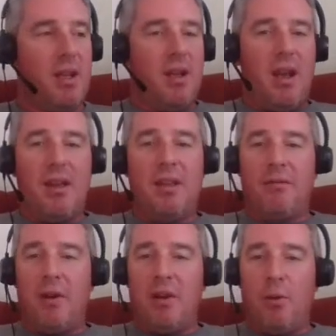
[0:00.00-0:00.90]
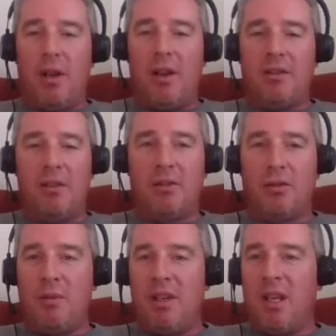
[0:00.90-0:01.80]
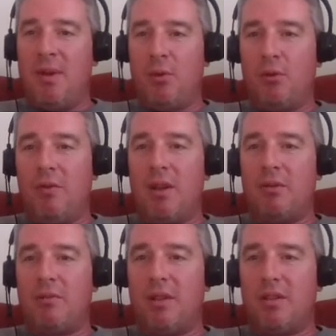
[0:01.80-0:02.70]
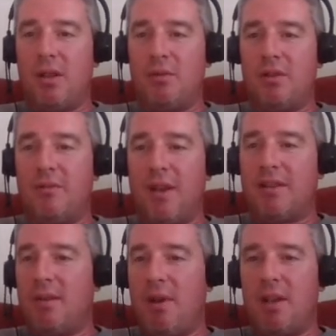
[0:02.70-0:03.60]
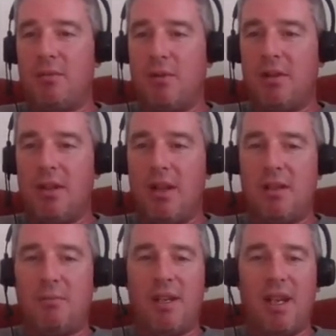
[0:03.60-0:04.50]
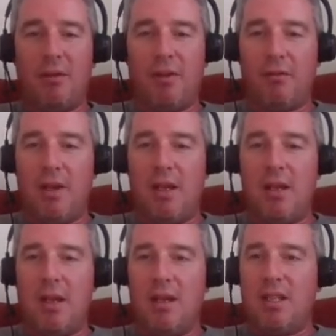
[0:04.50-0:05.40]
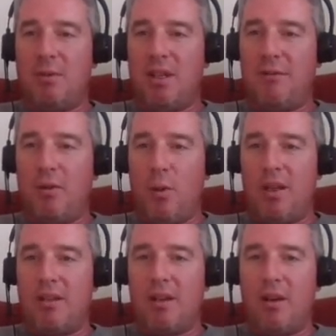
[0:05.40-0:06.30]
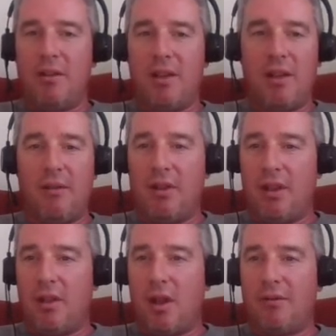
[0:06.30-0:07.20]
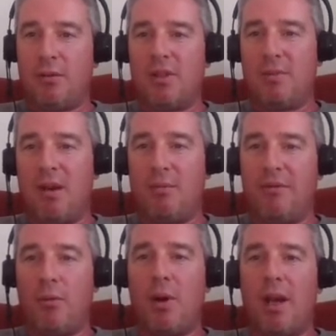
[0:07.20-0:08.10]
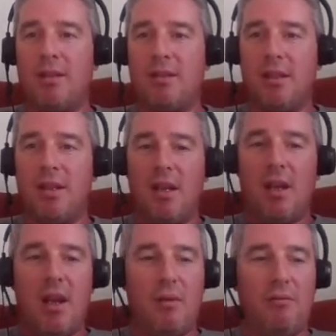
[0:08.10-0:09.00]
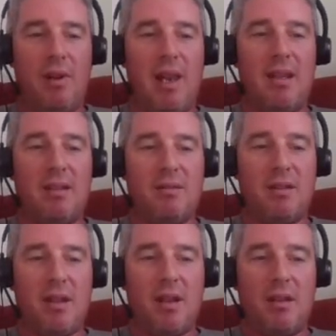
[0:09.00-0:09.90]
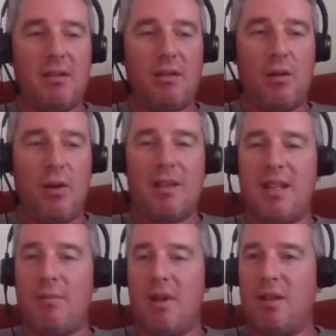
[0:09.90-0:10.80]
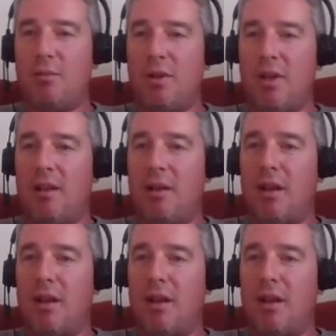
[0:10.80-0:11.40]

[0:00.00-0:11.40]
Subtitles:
And then finally, what I'd like to do to try and make it a bit more real in terms of asset management is pick out three specific ways that I think everything that I've talked about beforehand relates to asset management and